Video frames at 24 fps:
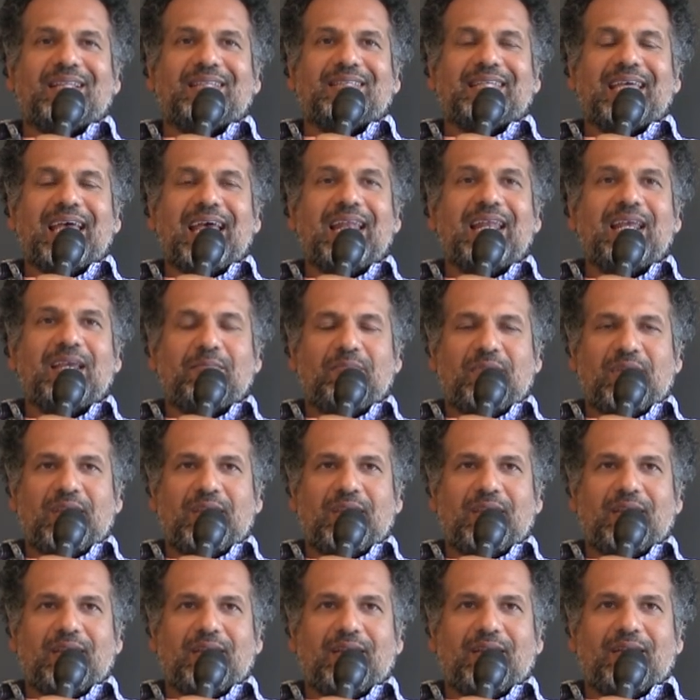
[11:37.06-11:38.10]
telling
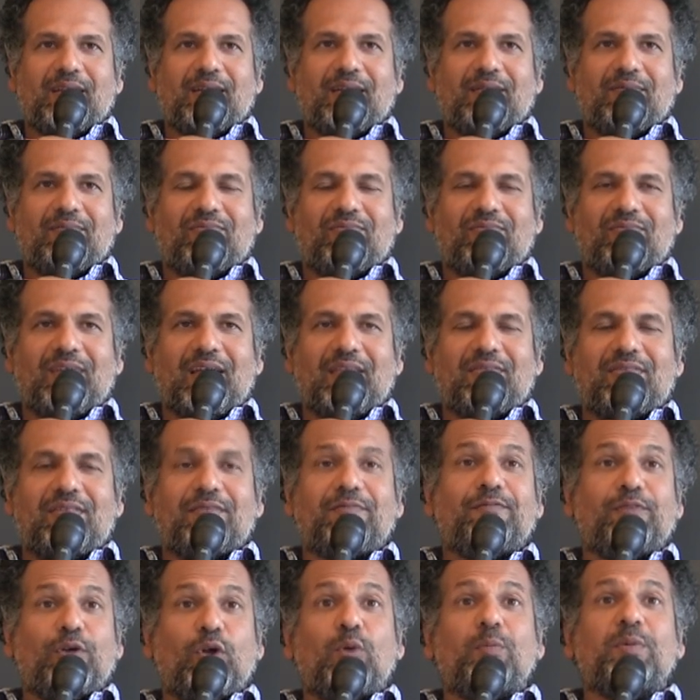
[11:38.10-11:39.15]
me that the
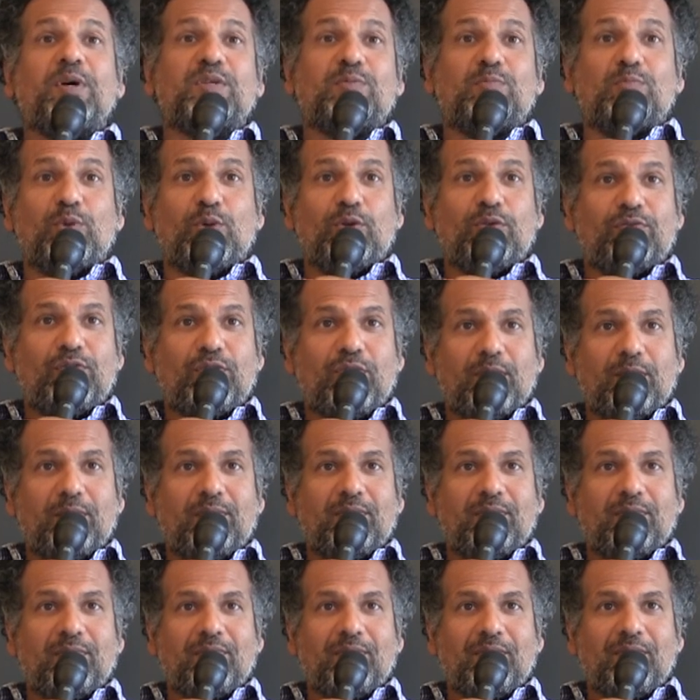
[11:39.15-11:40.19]
film has moved
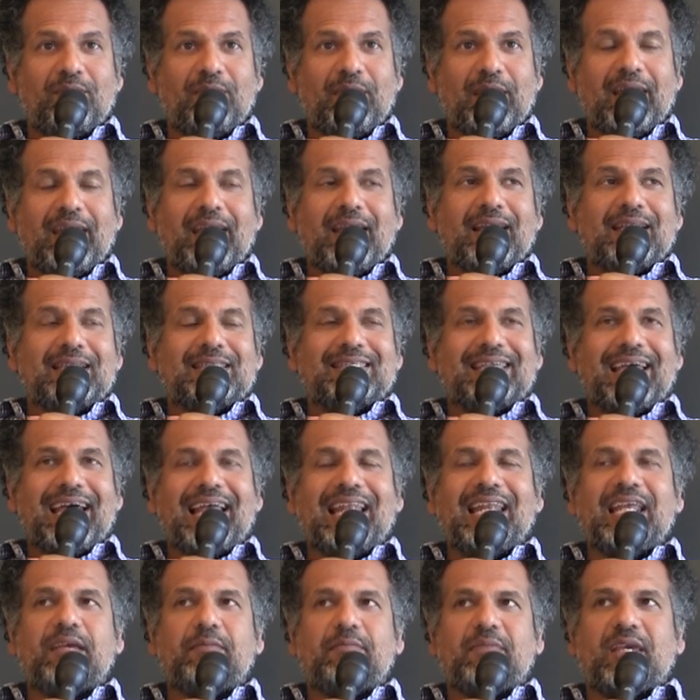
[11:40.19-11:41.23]
them,
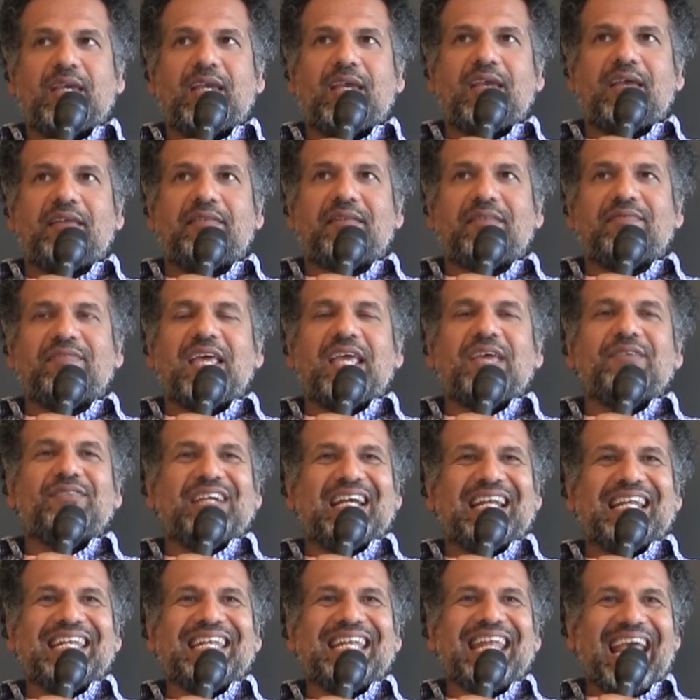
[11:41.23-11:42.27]
telling me that they've
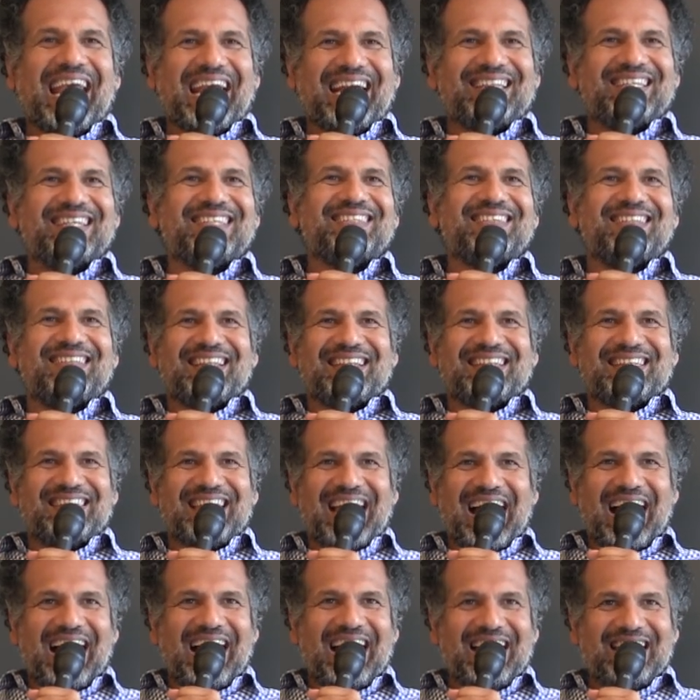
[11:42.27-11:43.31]
connected to the
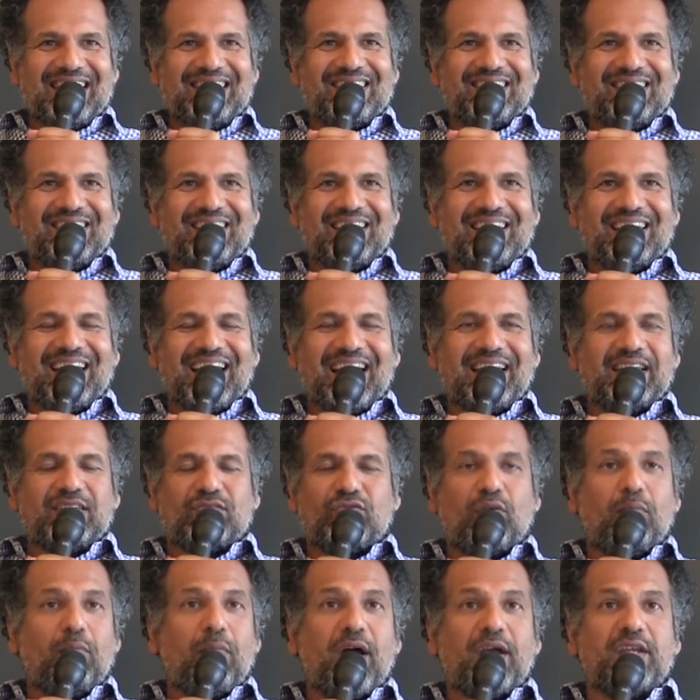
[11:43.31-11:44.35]
dad and it's
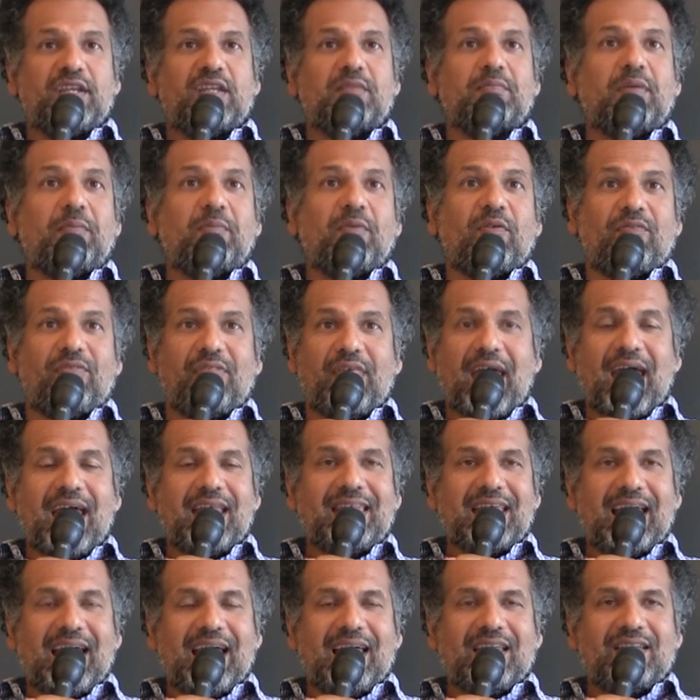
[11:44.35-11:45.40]
reminded them of yeah. their
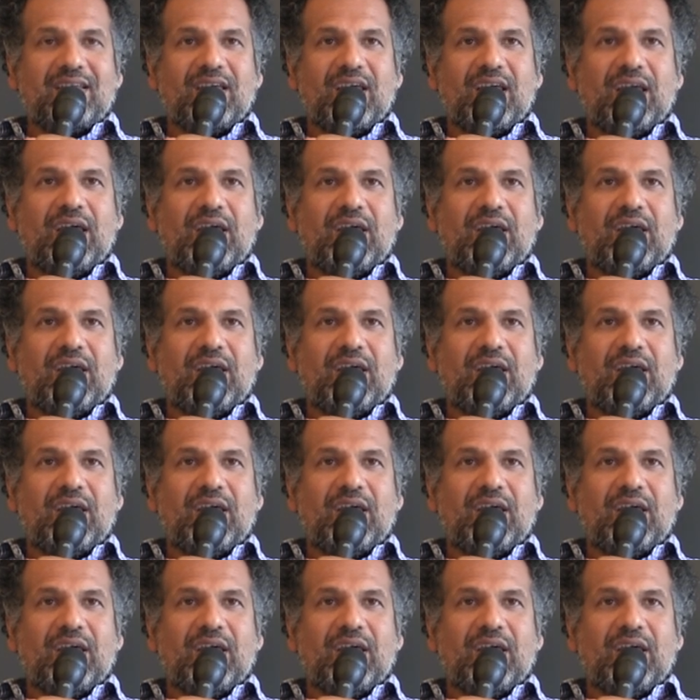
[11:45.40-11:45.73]
dad.